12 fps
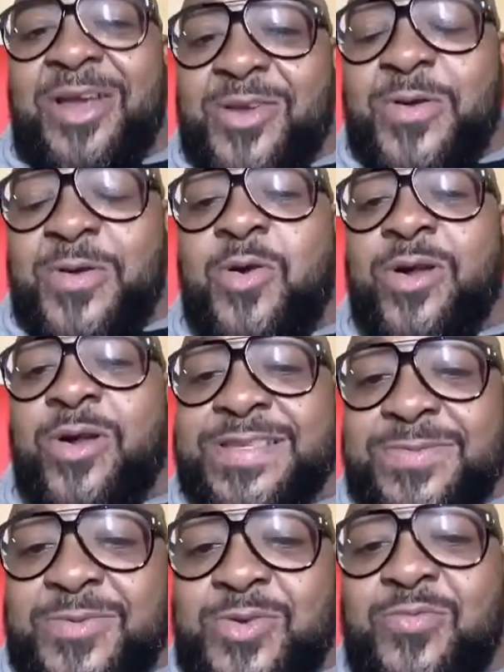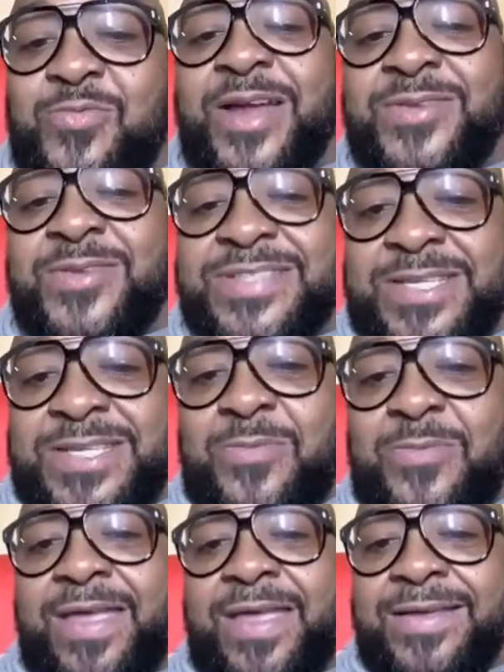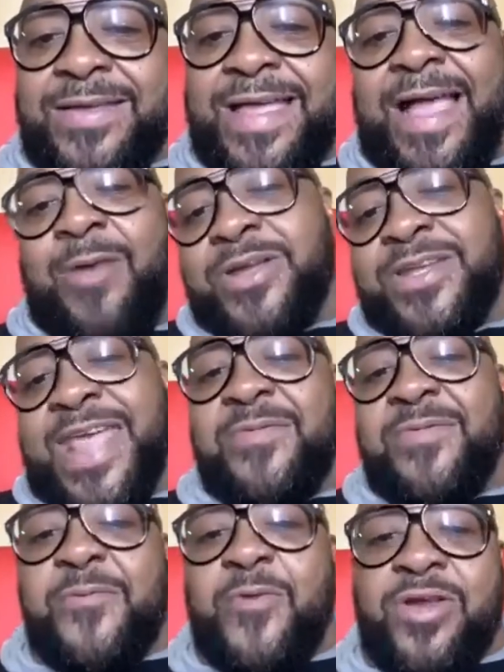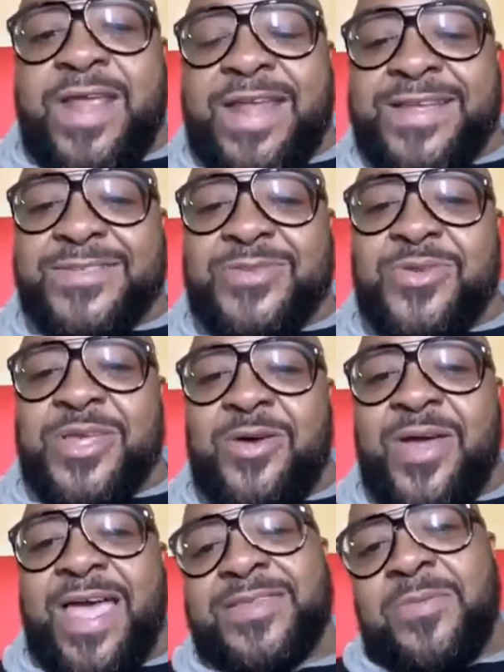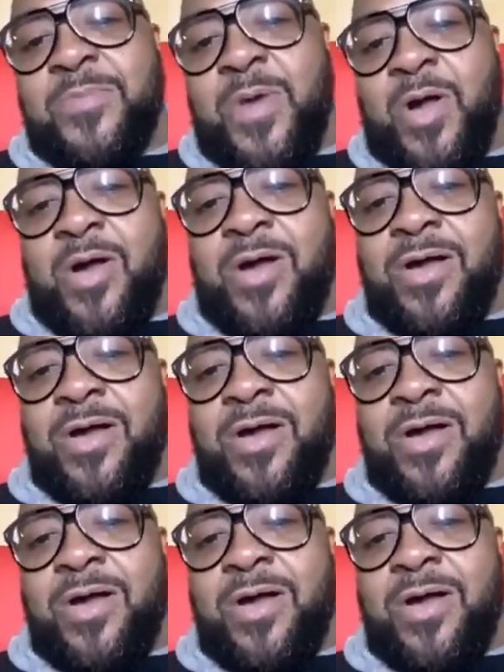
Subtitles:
recording some new records anyway. When David Ford had a studio at the mall.